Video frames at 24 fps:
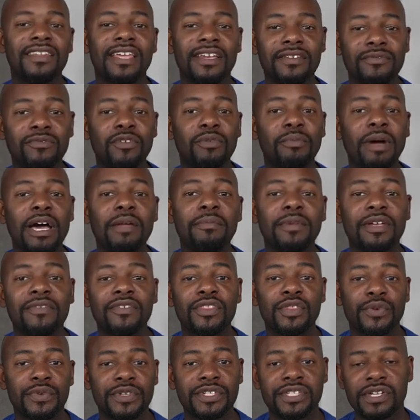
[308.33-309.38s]
remind me of a
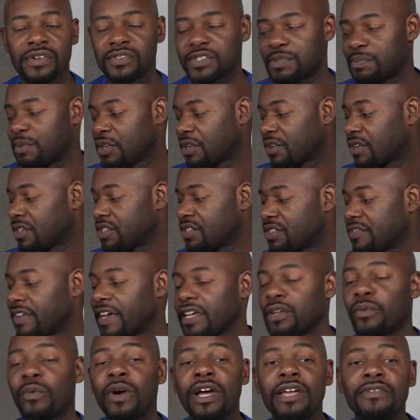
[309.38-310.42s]
three-tone speaker, because you've
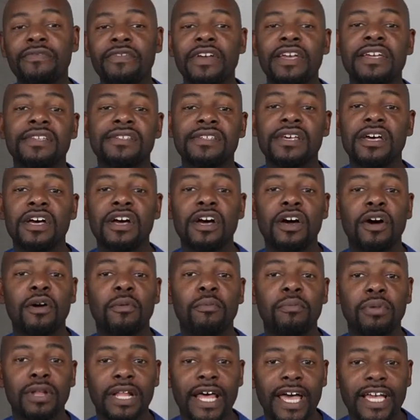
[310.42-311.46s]
got a white face,
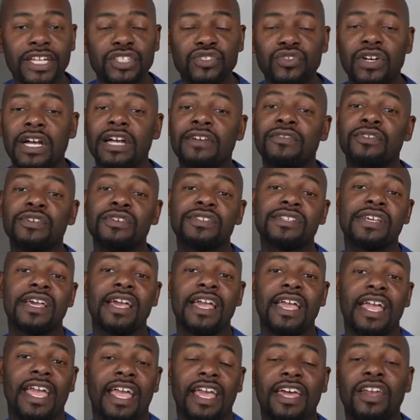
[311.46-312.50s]
black drivers,
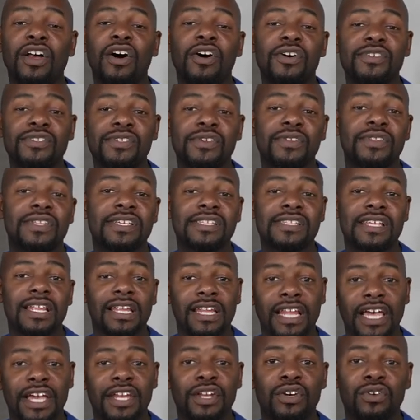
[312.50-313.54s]
and also this
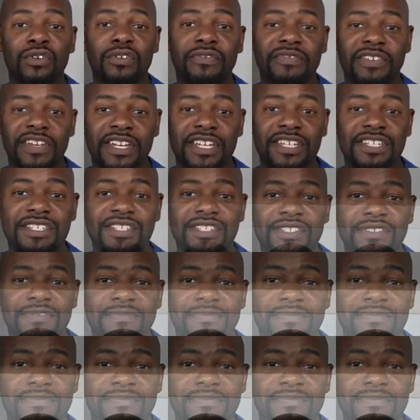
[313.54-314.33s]
light oak finish.